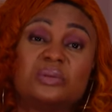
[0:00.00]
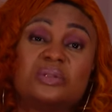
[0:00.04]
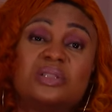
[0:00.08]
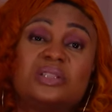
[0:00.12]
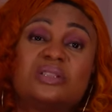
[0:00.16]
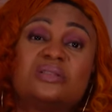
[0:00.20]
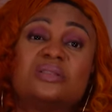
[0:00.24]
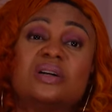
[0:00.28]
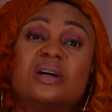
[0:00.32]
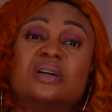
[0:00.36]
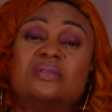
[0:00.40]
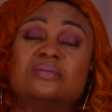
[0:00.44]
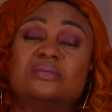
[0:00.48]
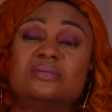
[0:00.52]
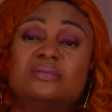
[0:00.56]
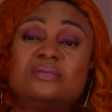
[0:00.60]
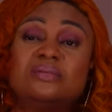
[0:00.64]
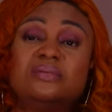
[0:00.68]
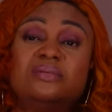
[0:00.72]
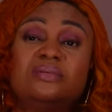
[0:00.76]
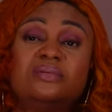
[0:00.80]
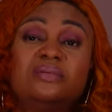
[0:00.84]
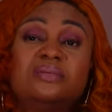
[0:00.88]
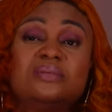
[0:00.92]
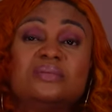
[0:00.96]
you to run.
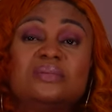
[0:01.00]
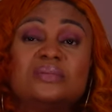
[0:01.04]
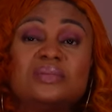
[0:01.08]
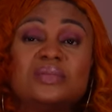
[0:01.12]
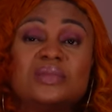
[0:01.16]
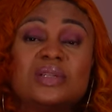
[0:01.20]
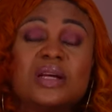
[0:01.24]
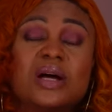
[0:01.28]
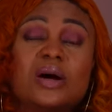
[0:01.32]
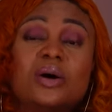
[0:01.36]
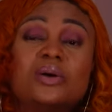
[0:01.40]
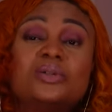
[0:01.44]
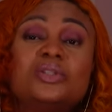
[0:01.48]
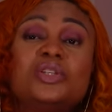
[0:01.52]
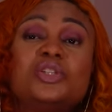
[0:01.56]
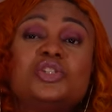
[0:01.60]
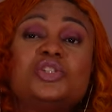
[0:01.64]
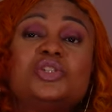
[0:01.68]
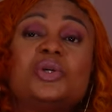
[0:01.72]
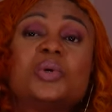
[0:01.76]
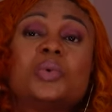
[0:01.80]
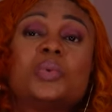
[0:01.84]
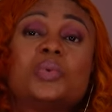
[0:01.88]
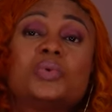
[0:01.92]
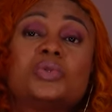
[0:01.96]
I want you to
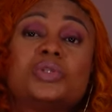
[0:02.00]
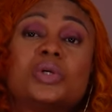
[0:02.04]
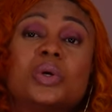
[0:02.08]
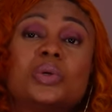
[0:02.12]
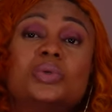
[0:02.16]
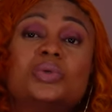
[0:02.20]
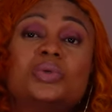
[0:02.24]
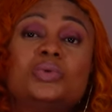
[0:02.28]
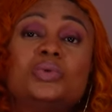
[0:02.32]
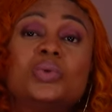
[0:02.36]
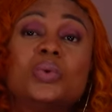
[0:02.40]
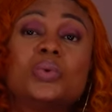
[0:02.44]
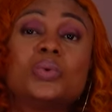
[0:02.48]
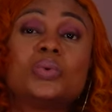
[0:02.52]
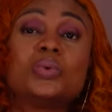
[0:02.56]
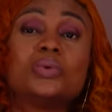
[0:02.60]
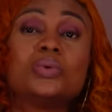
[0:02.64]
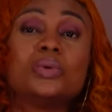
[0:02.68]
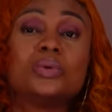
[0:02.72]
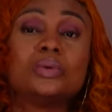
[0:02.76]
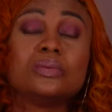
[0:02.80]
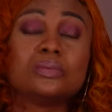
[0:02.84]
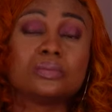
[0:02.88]
shake, I want you to do kudo.